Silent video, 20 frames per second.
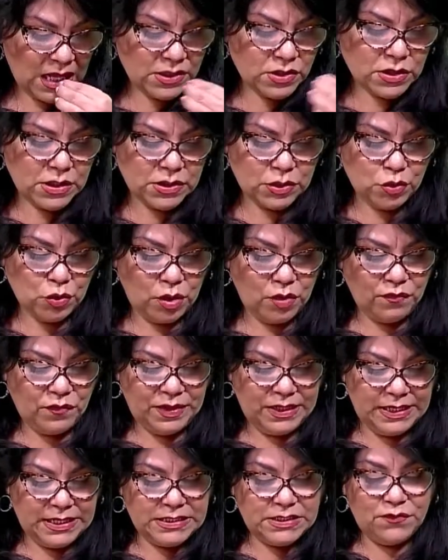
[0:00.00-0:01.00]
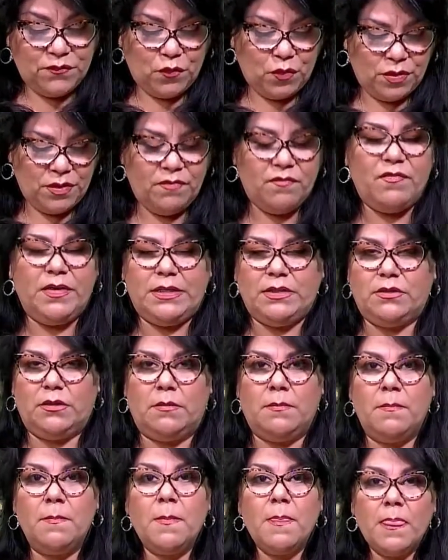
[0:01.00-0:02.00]
the trophy is for the
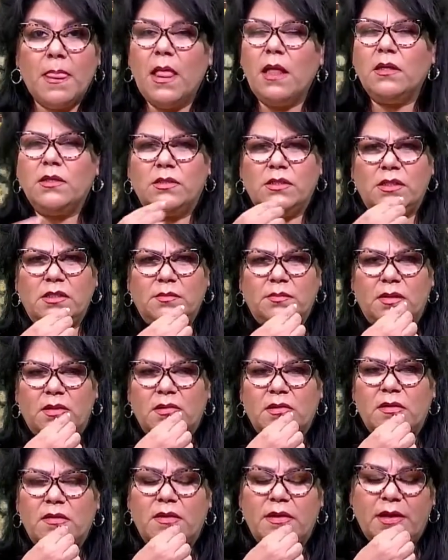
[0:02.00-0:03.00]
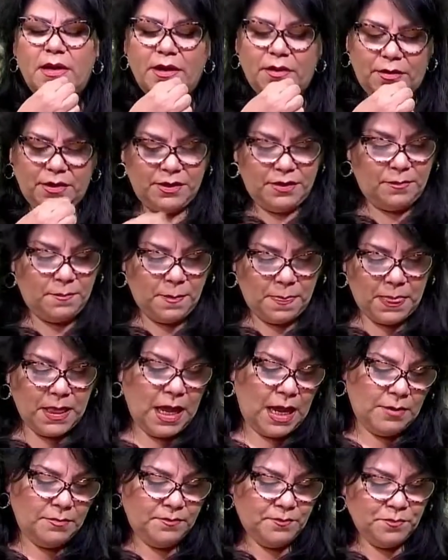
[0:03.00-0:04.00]
victor. Excuse me, hair here.
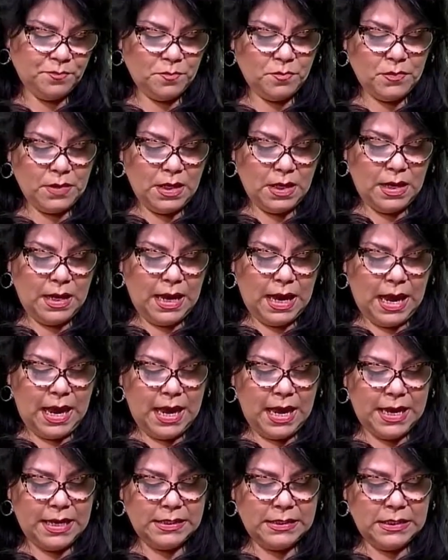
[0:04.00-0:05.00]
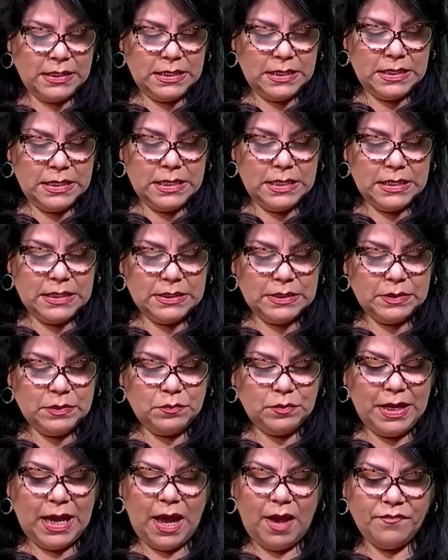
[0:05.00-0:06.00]
Okay. And
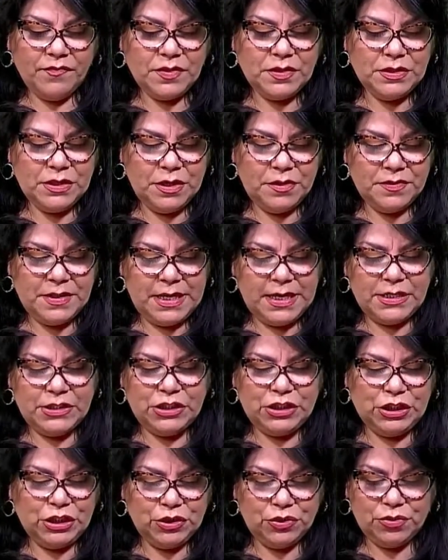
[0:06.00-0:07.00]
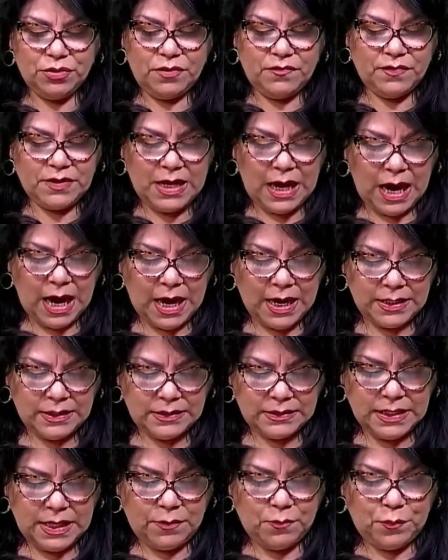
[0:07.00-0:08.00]
we have to know that as children of God,
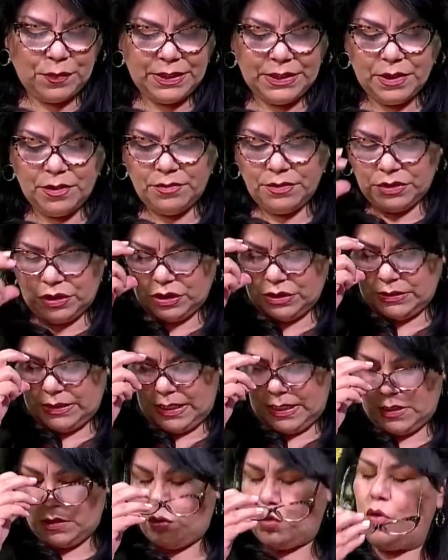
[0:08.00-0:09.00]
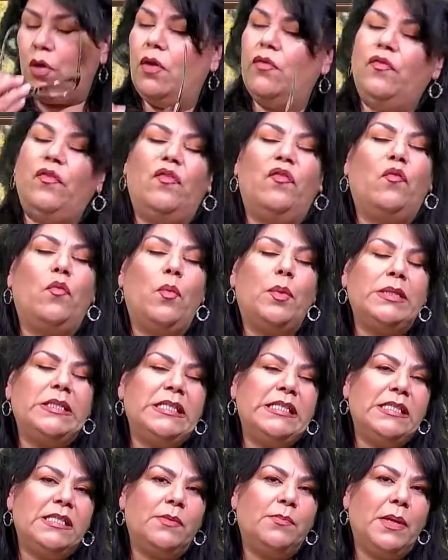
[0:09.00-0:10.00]
that we don't just get a trophy for
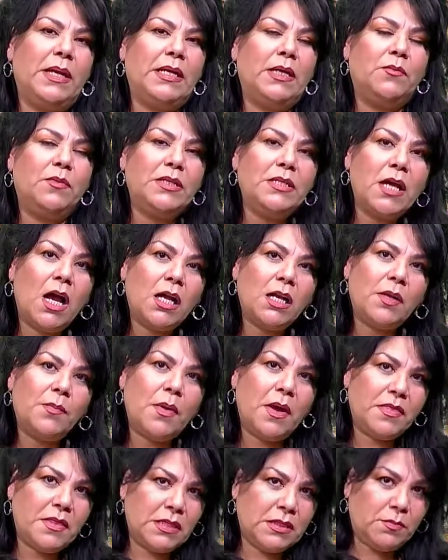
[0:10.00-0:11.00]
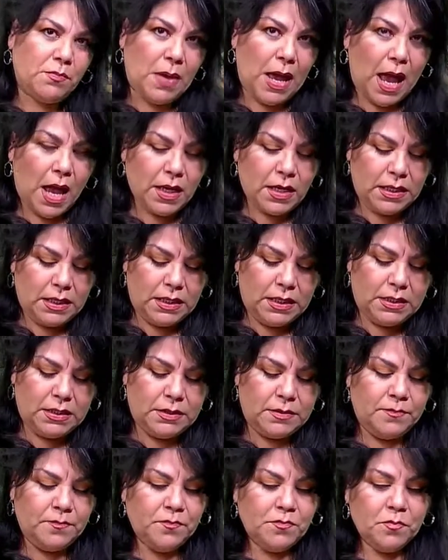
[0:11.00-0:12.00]
participating. We talked about this back in